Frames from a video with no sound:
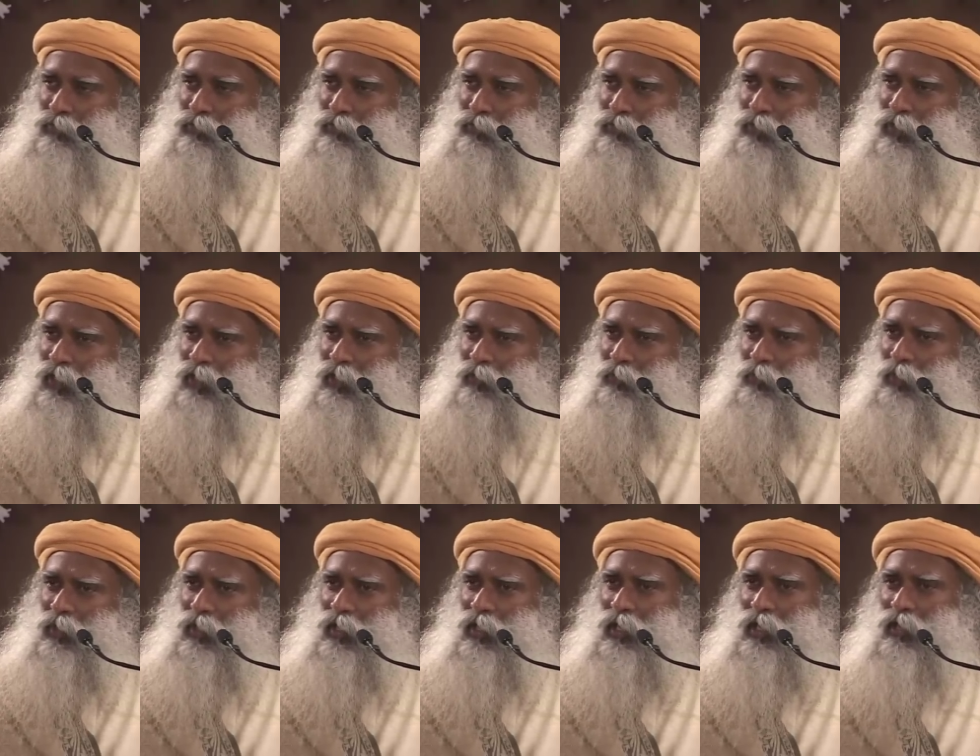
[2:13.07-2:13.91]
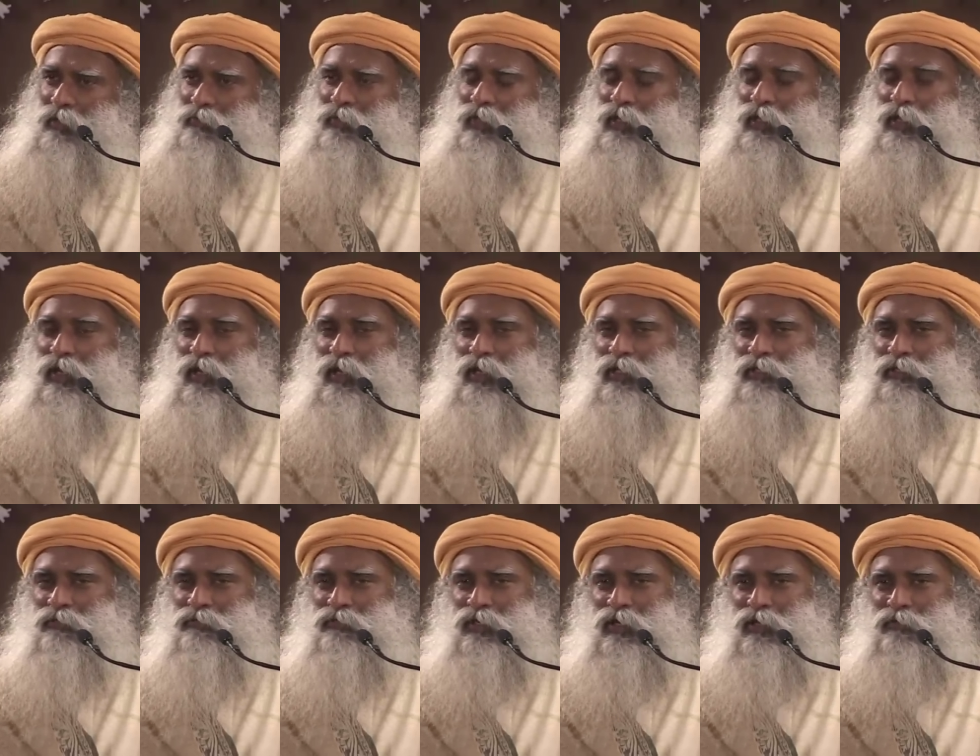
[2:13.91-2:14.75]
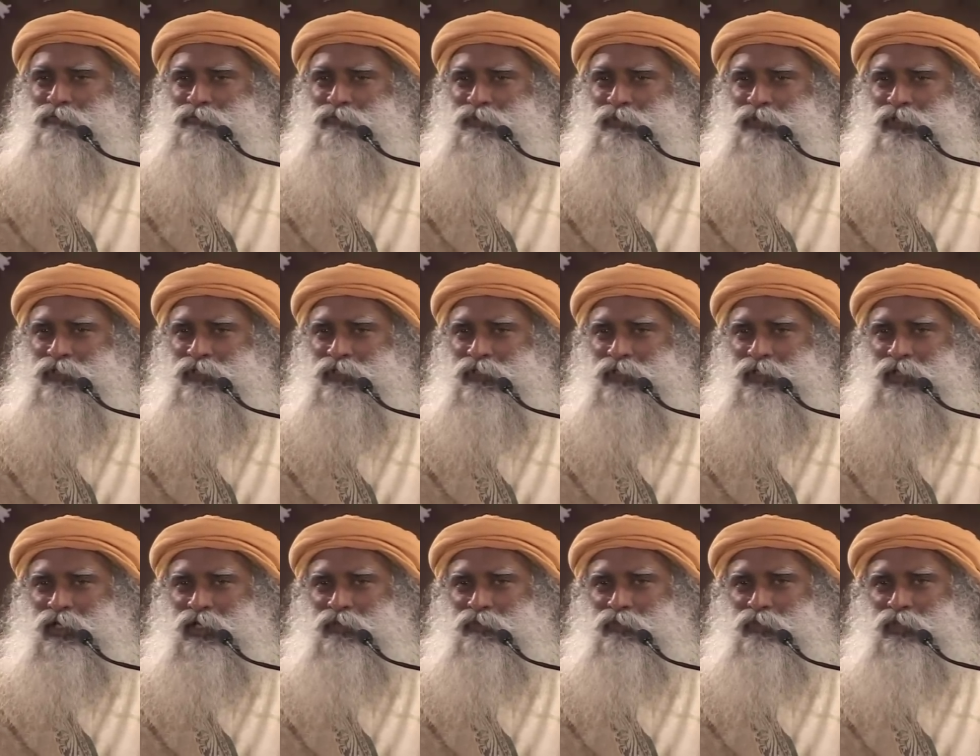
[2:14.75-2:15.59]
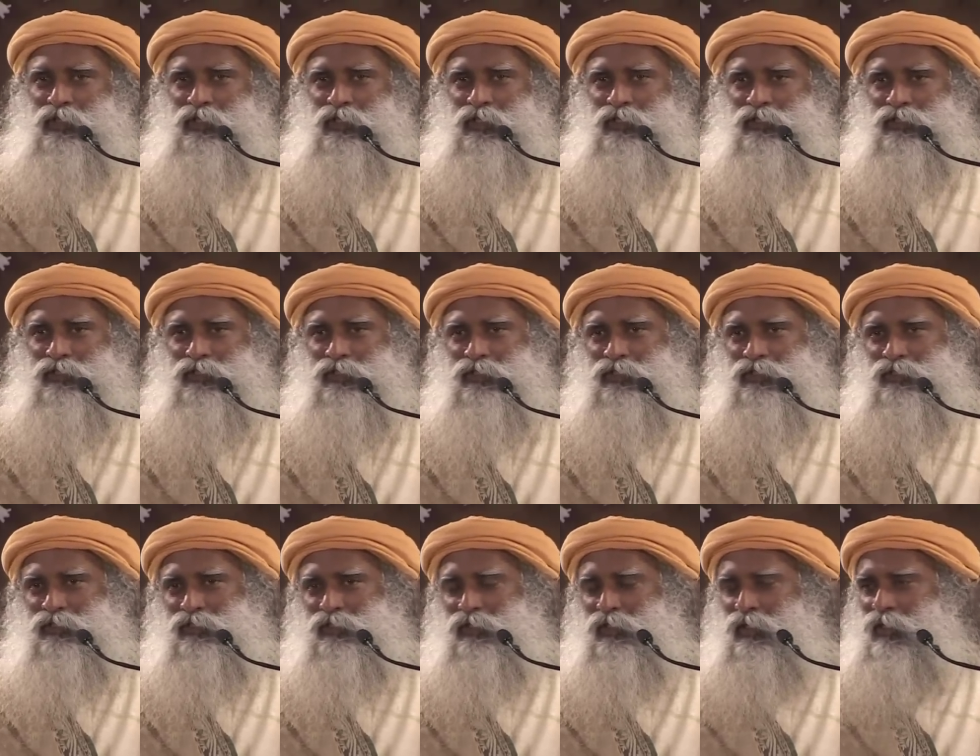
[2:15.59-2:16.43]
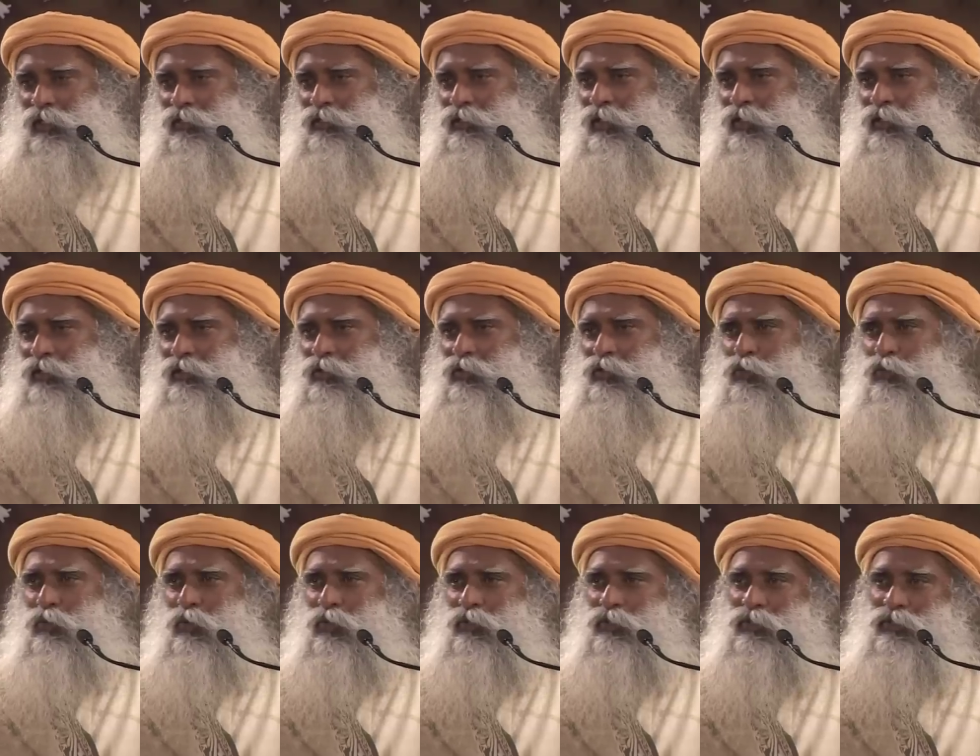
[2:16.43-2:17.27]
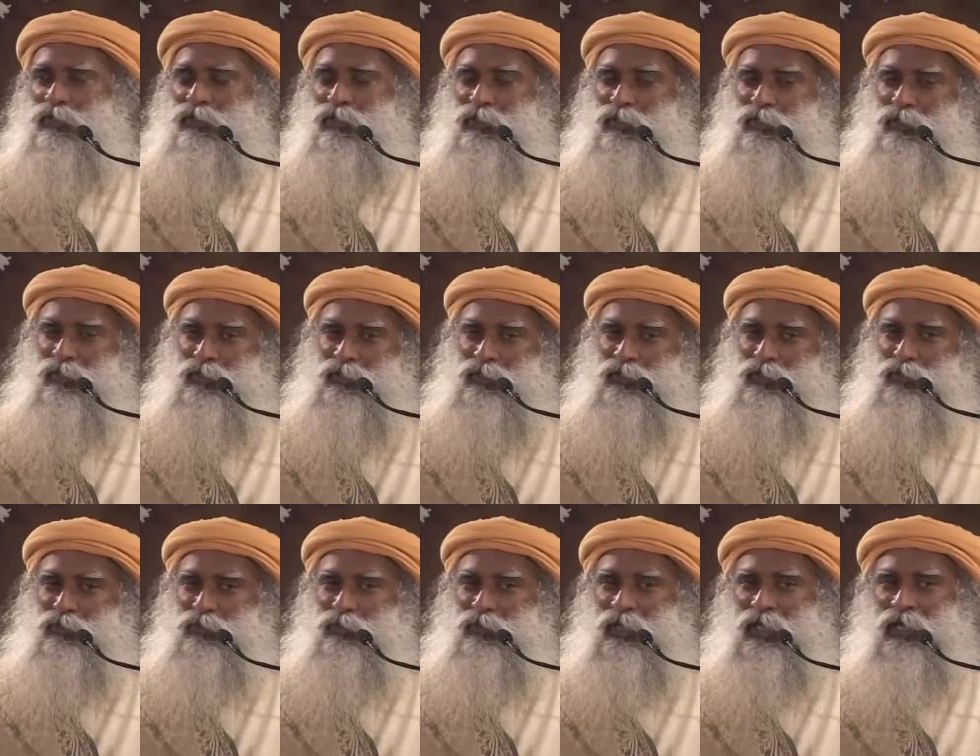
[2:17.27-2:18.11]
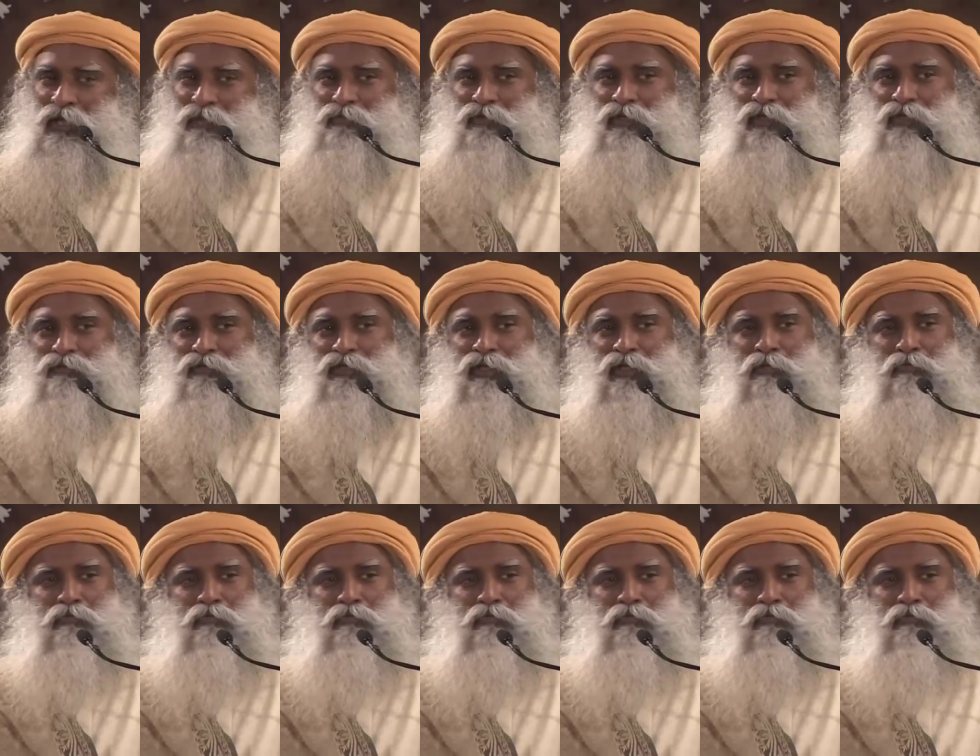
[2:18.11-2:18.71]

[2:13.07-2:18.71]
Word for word: Today, we have the kind of comforts and conveniences that no other generation could ever even